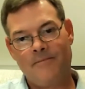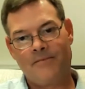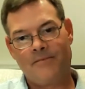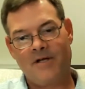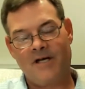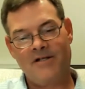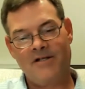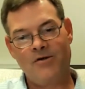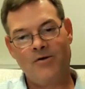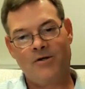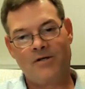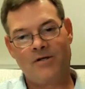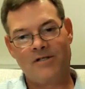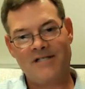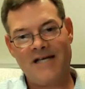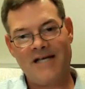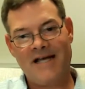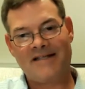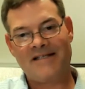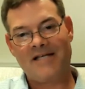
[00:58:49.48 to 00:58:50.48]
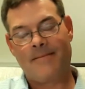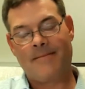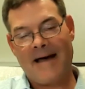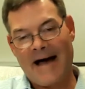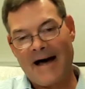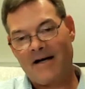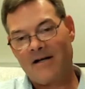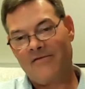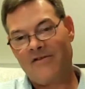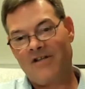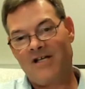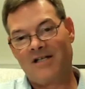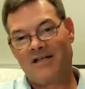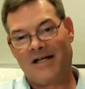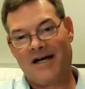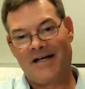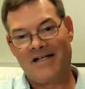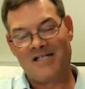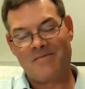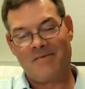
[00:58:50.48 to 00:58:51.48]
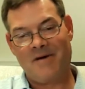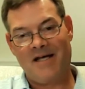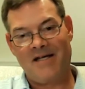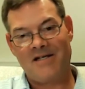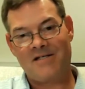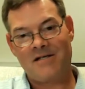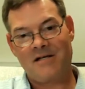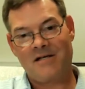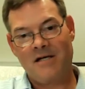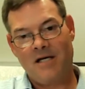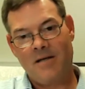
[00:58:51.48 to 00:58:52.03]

and you can take them out of the inline space